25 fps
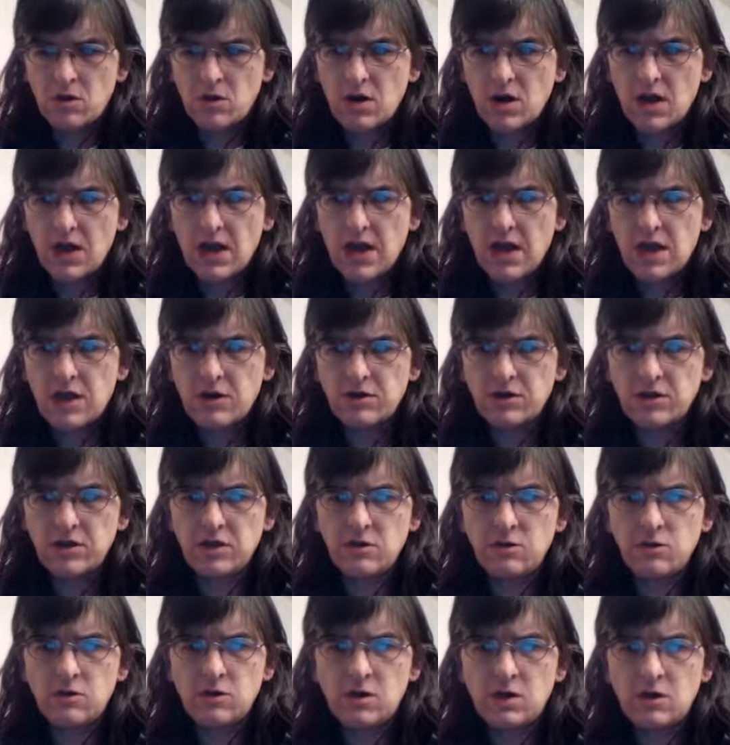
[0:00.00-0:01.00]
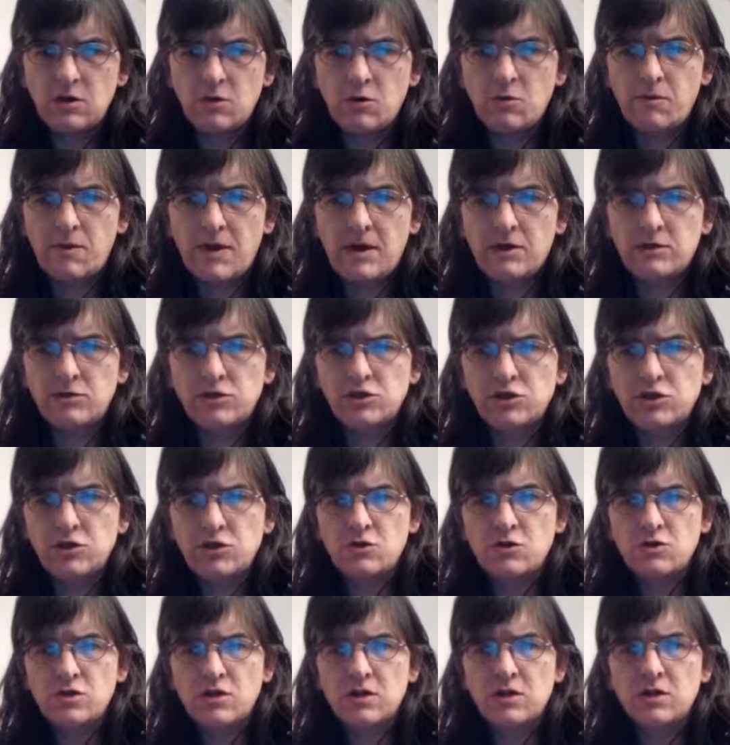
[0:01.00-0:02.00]
How do you go about
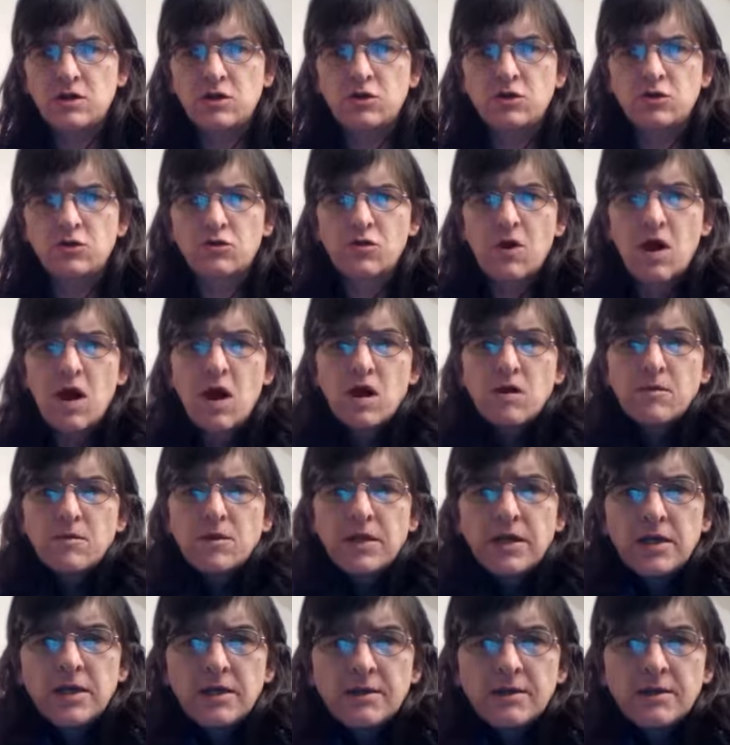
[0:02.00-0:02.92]
choosing your army?